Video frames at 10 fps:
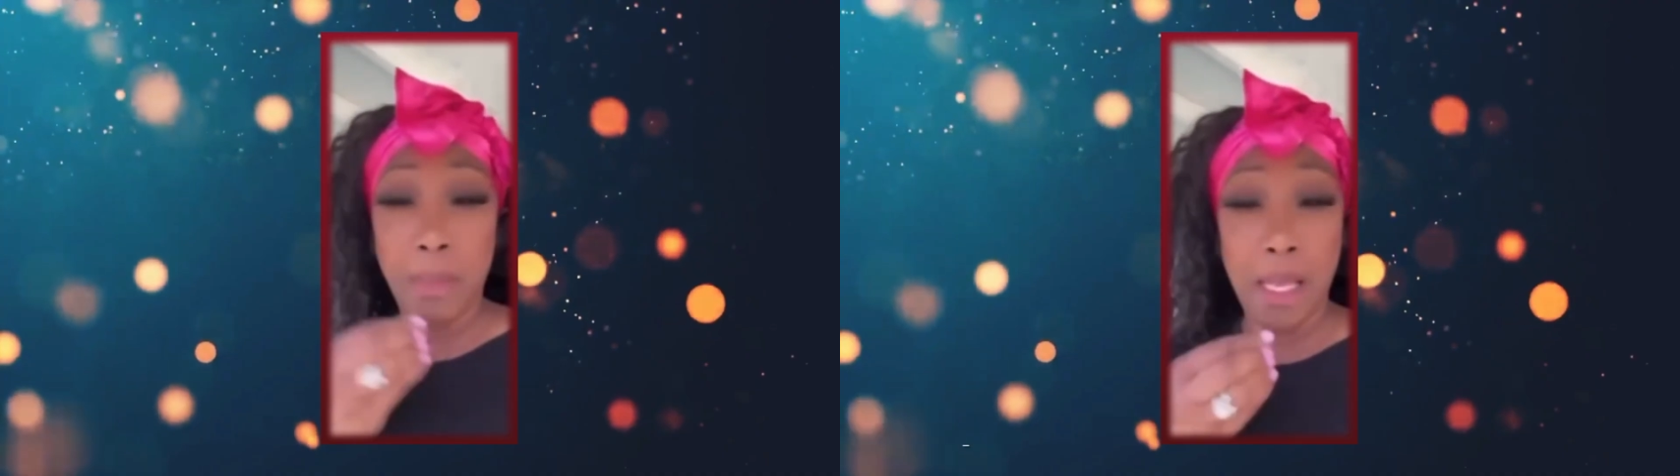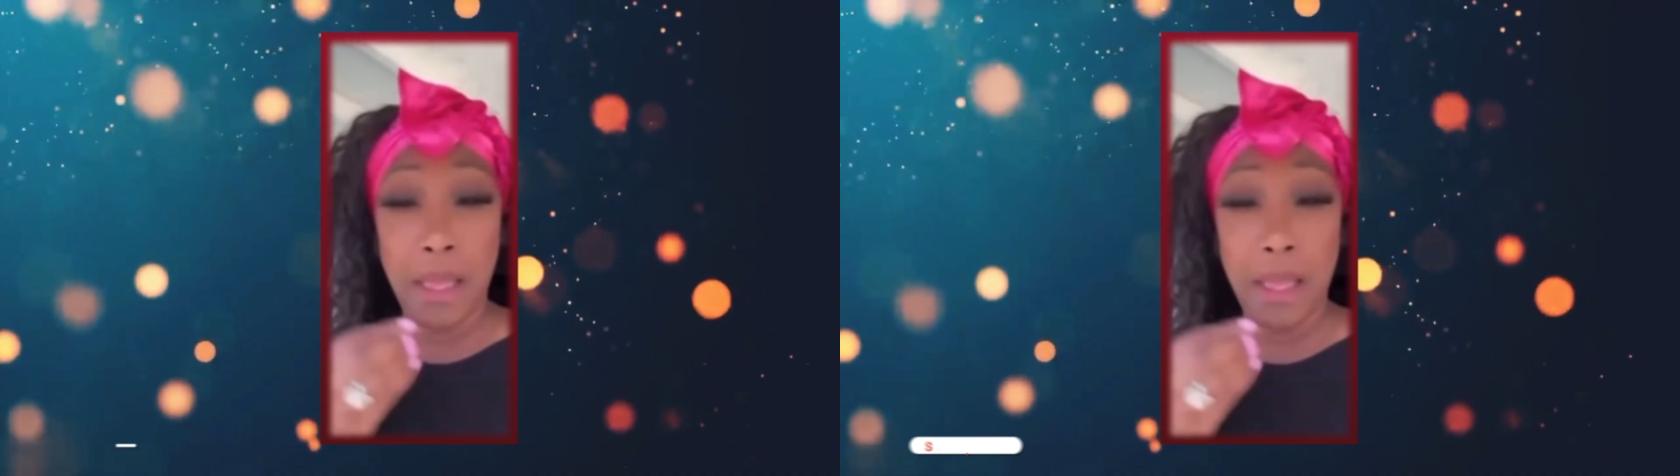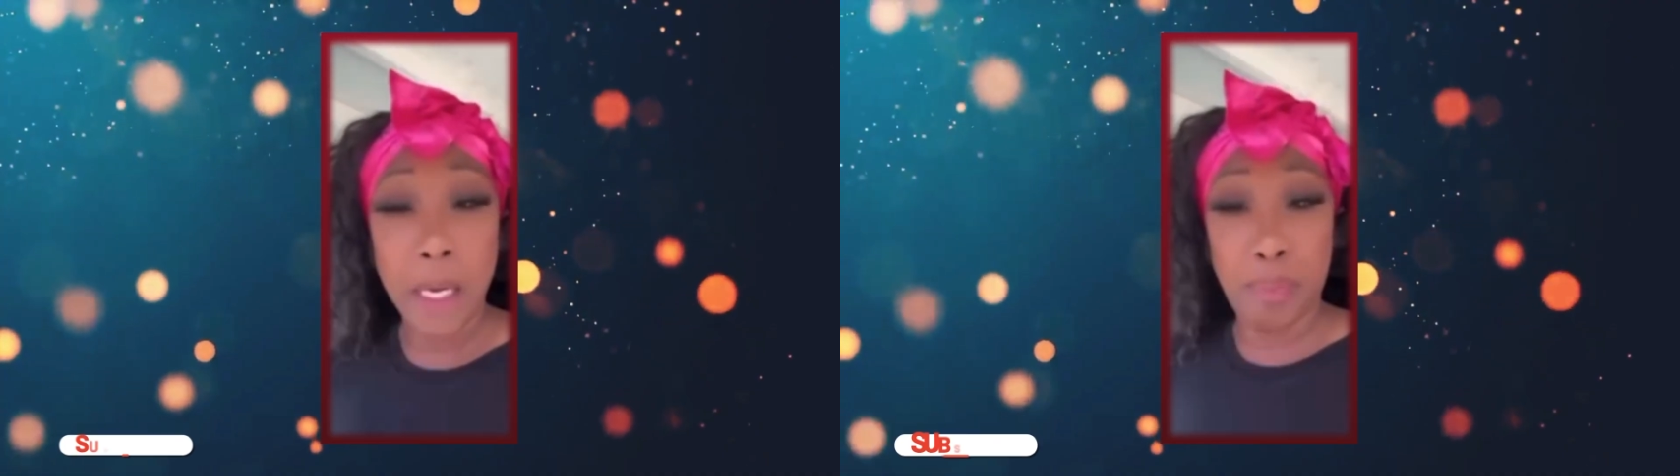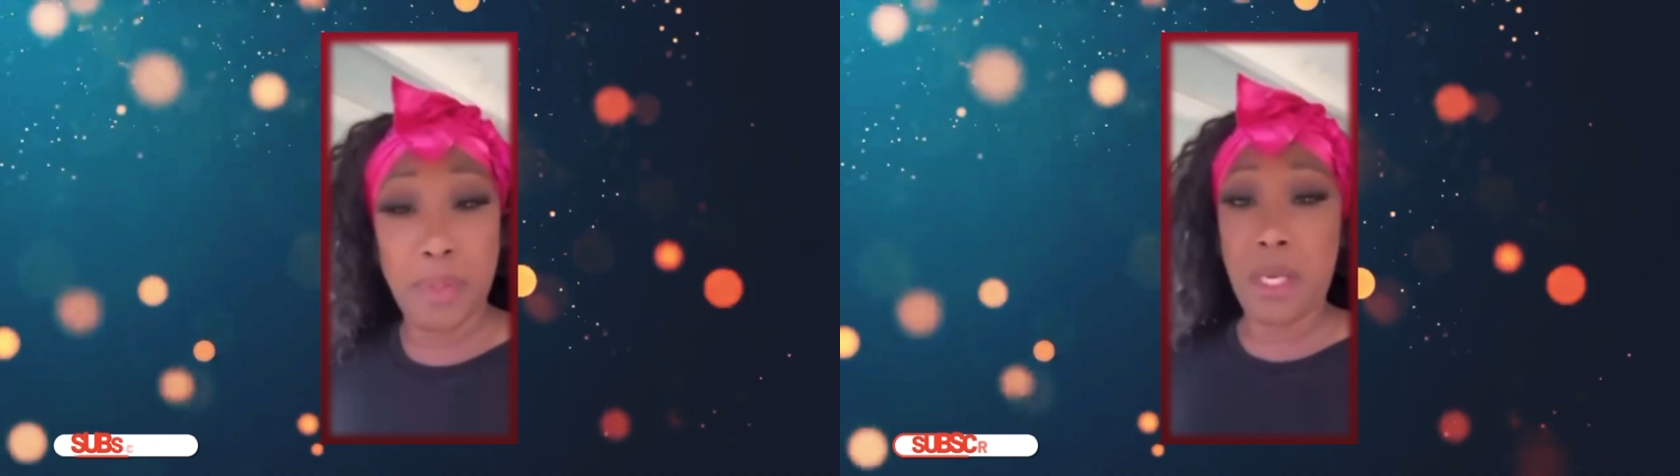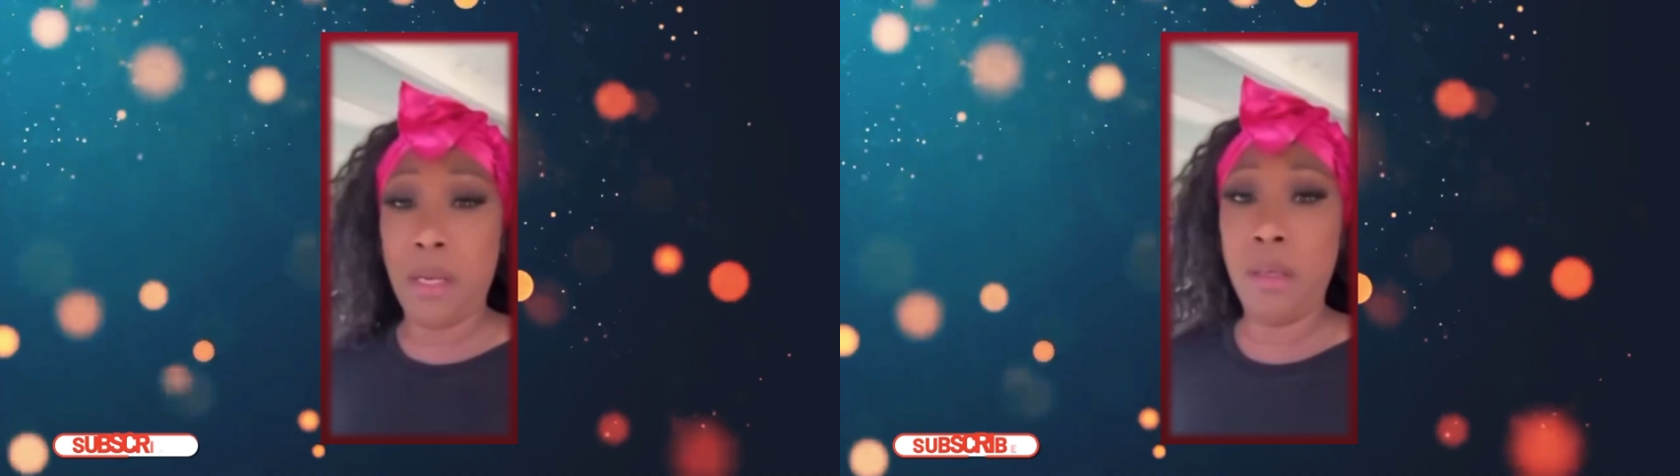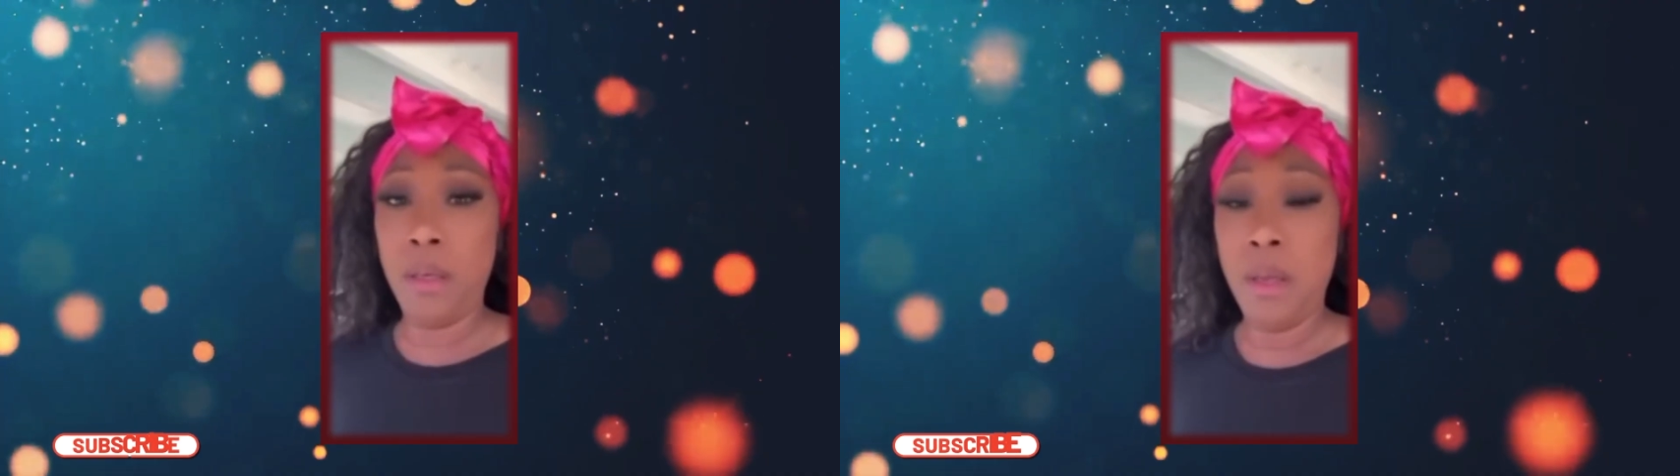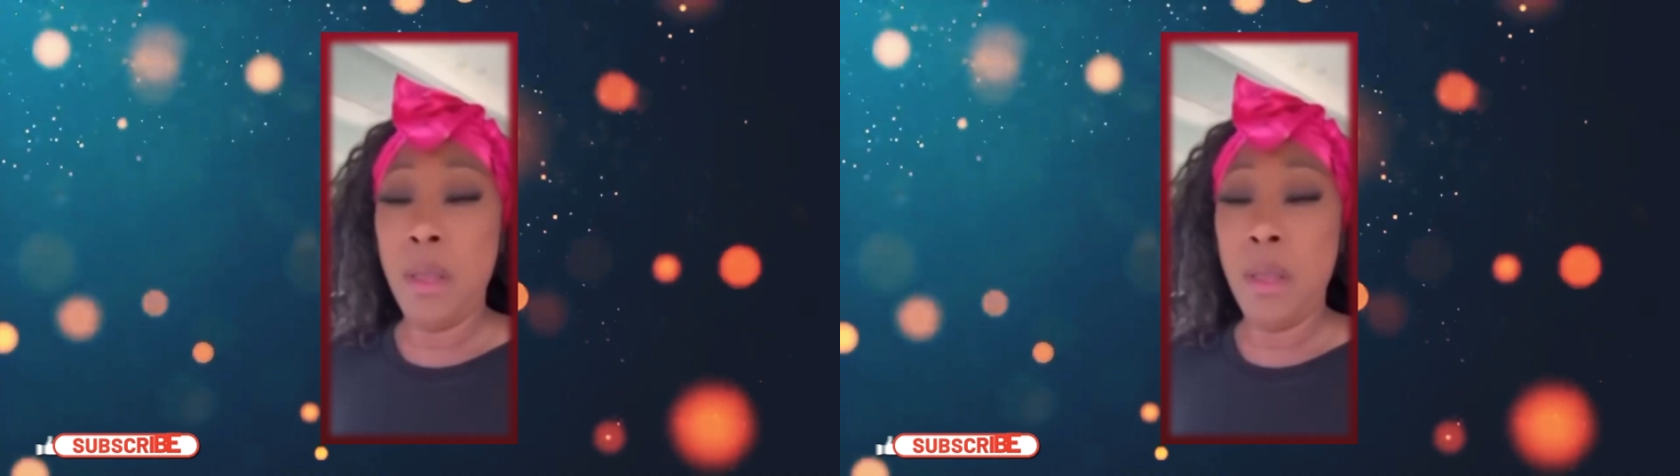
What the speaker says: put my lips,